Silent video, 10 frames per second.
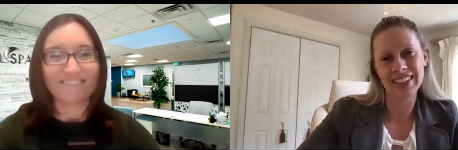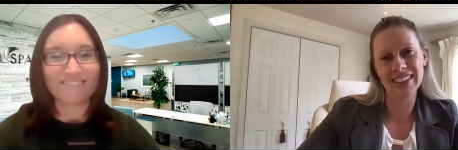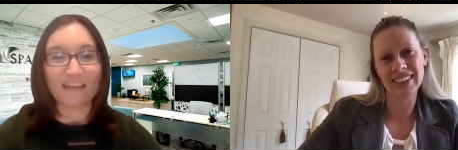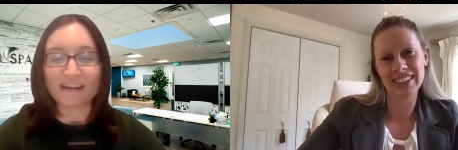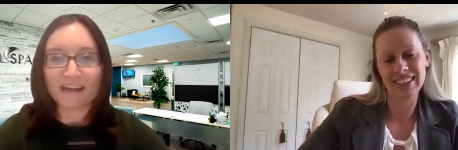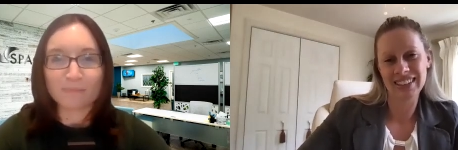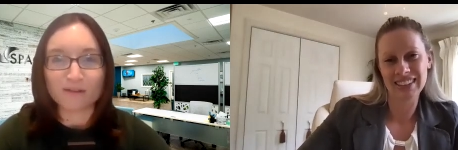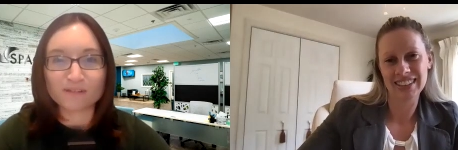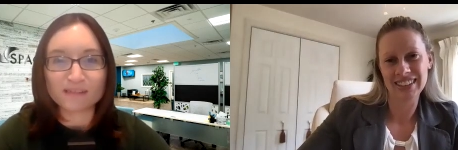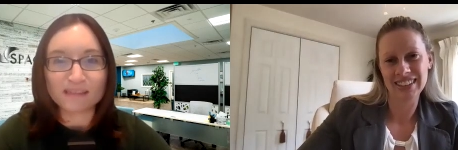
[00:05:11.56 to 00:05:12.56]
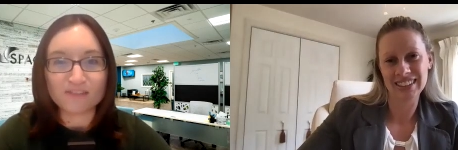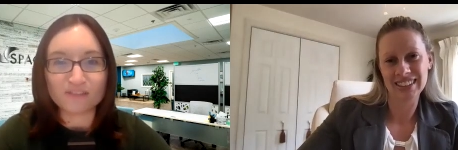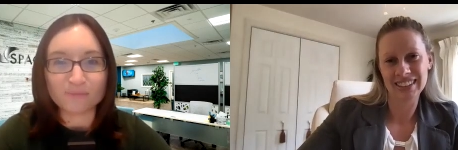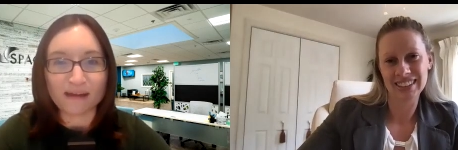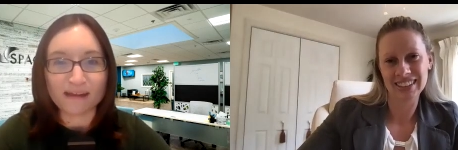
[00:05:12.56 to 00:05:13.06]
Speaker 1: Well, that kind of perfectly
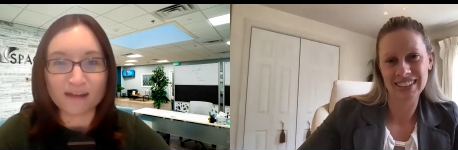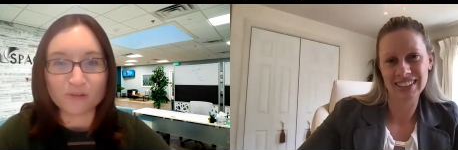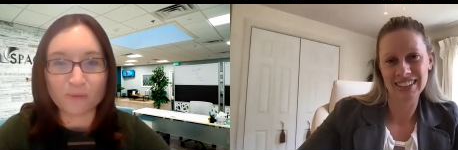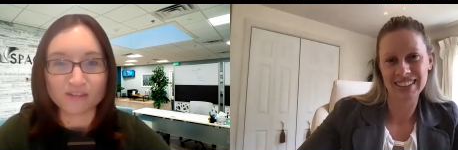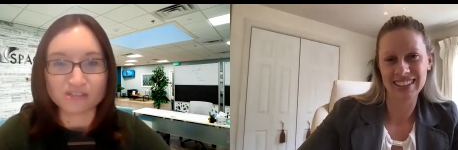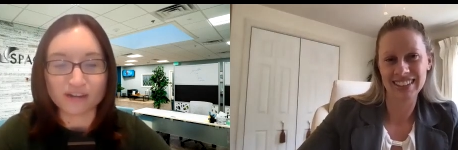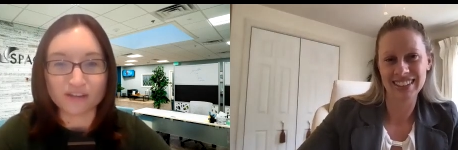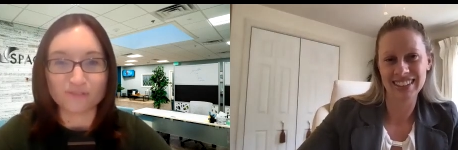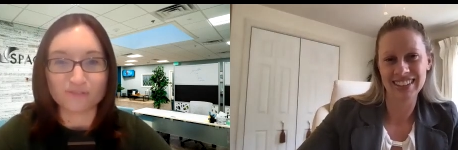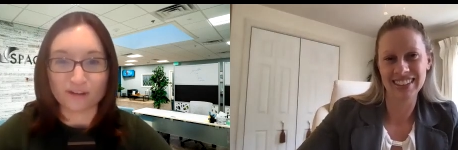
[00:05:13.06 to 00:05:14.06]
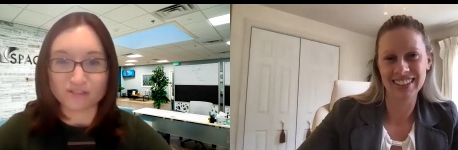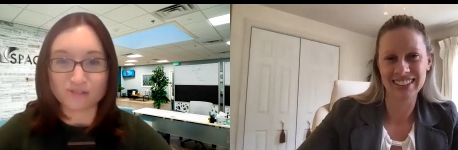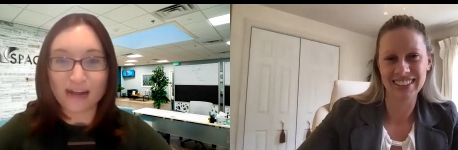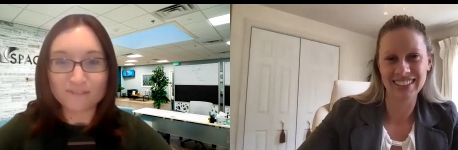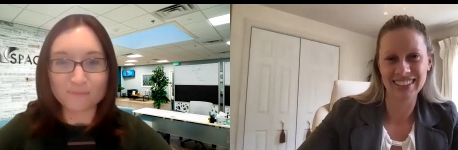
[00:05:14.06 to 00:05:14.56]
leads into my next question because if you're a
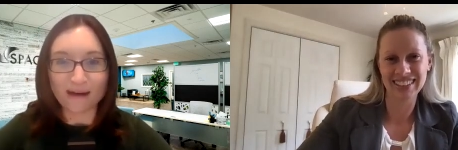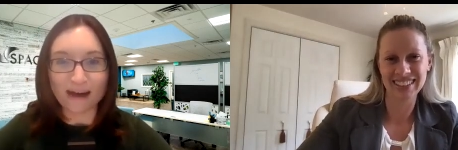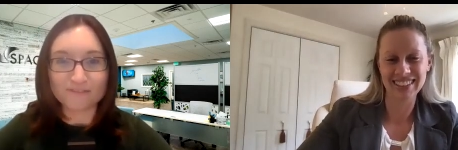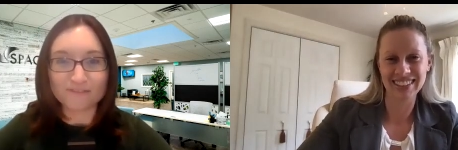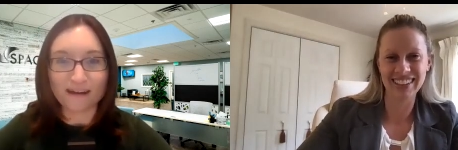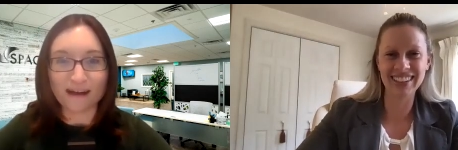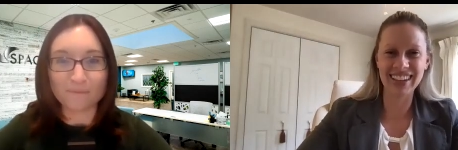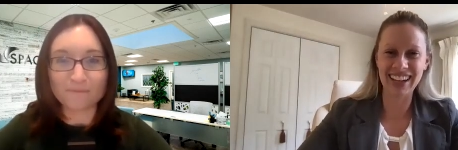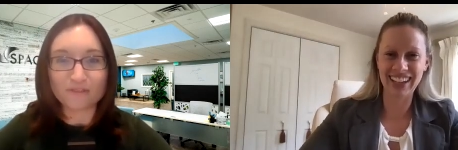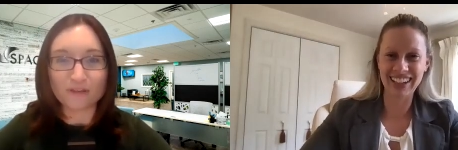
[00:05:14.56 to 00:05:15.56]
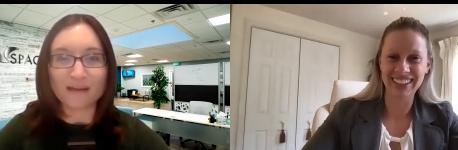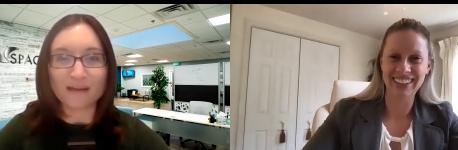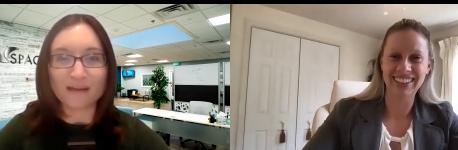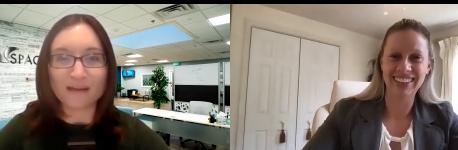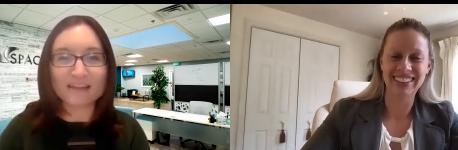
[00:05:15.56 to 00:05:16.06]
travel buff, um, okay. so
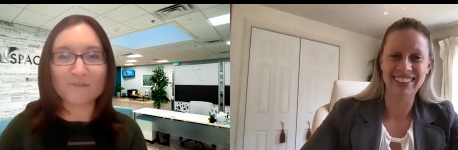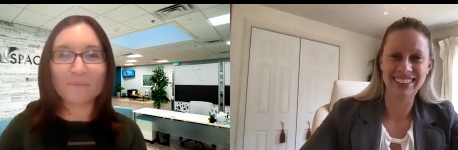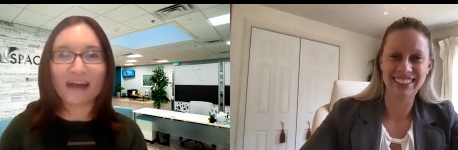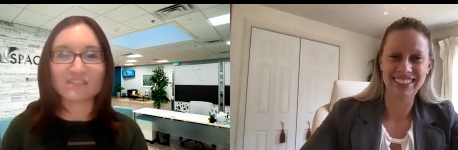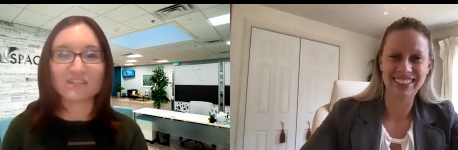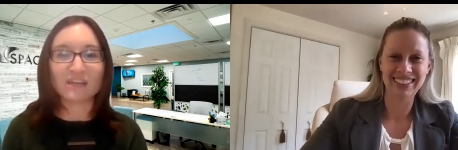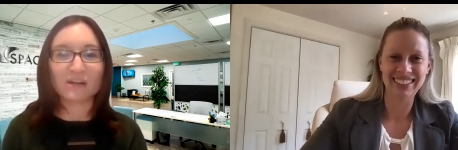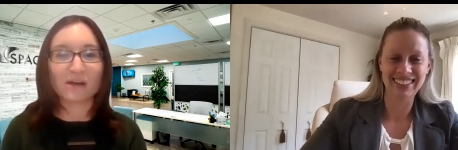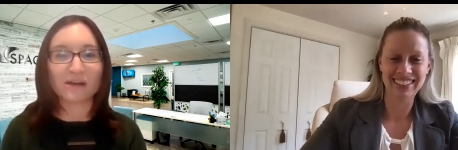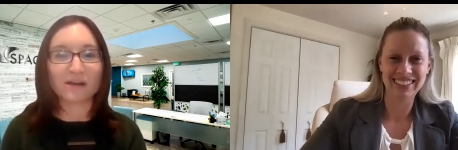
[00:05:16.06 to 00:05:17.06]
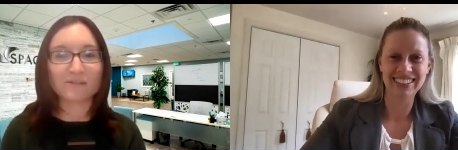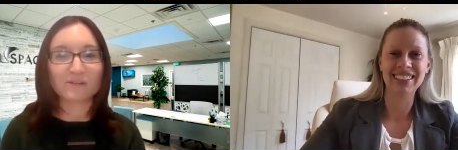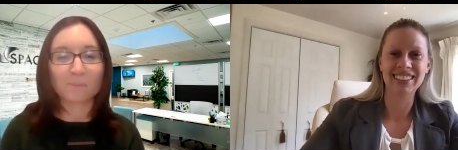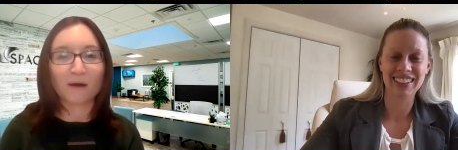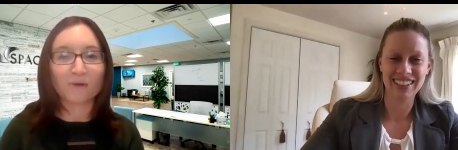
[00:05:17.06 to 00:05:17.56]
in kind of imagining a, uh,
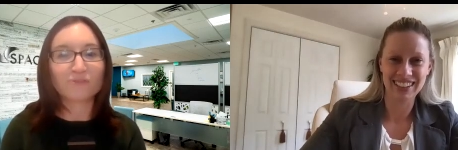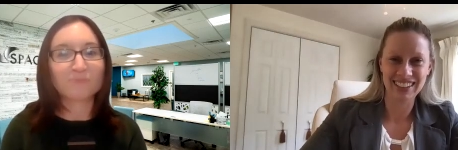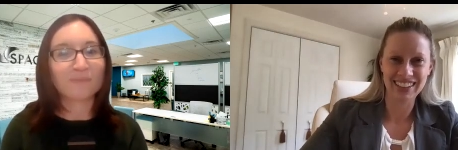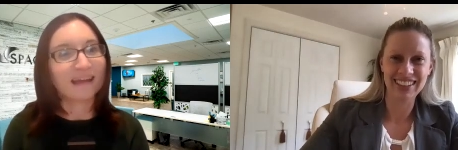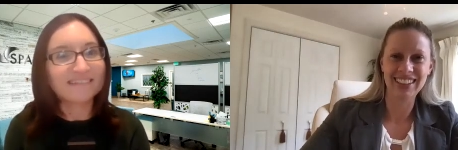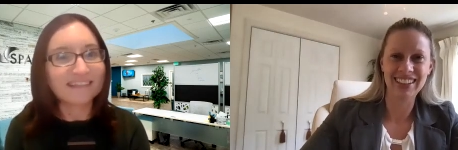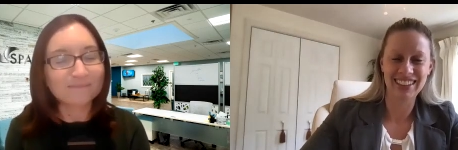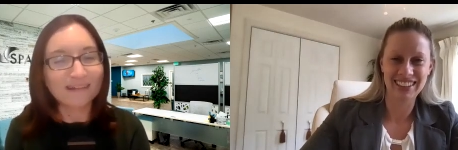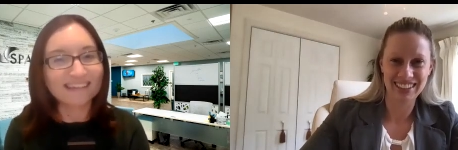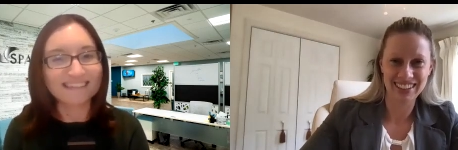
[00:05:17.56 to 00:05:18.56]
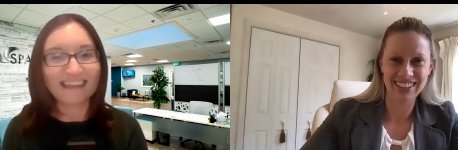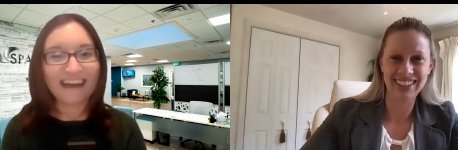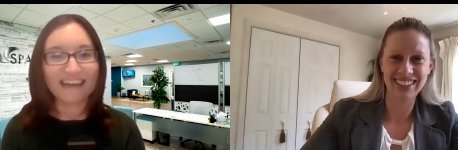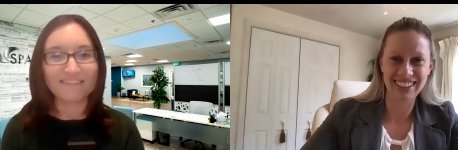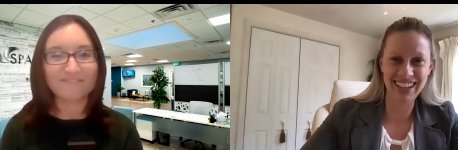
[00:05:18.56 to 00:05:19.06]
your post-pandemic life,